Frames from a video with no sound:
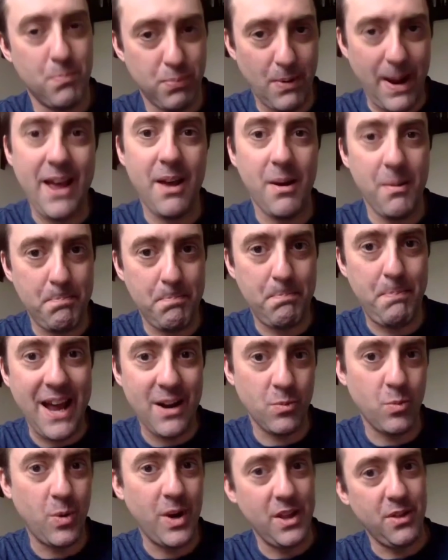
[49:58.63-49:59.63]
the
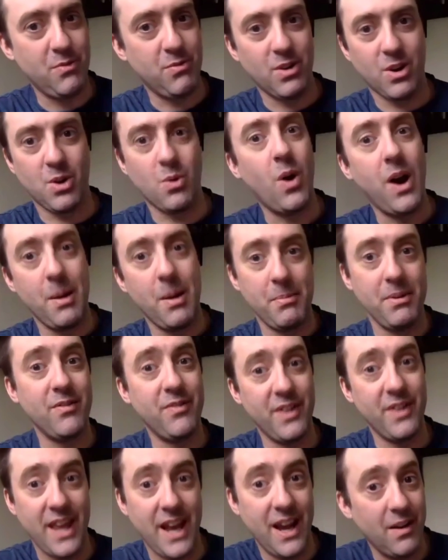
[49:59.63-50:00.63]
bandwidth
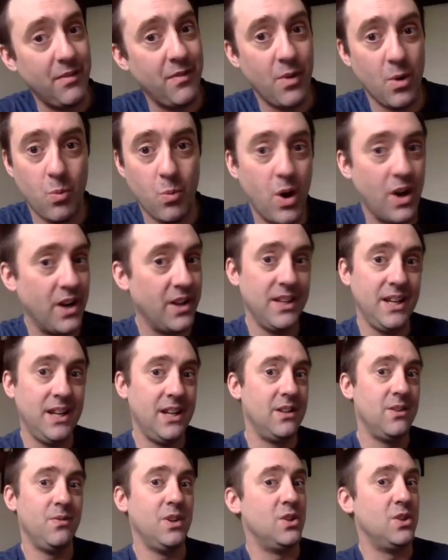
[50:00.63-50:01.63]
requirement for that for
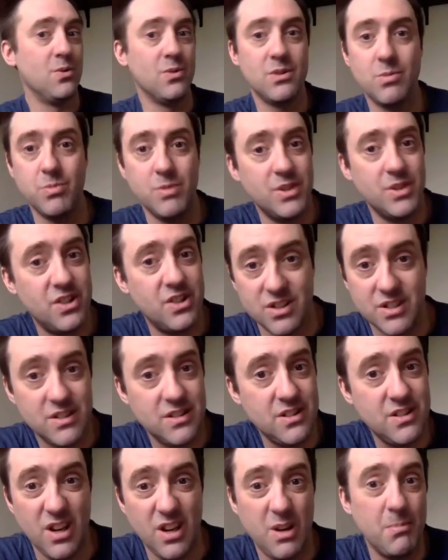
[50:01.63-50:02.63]
one of the individuals was
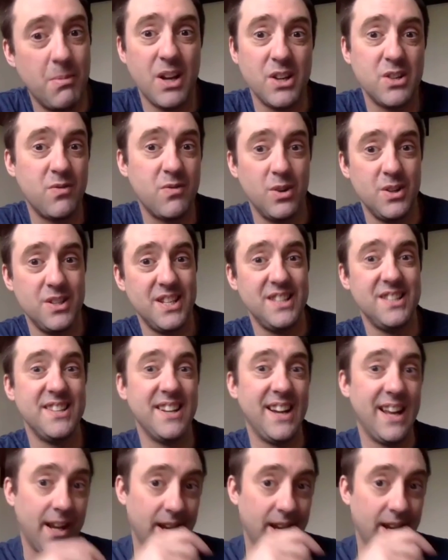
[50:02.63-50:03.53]
just too much for his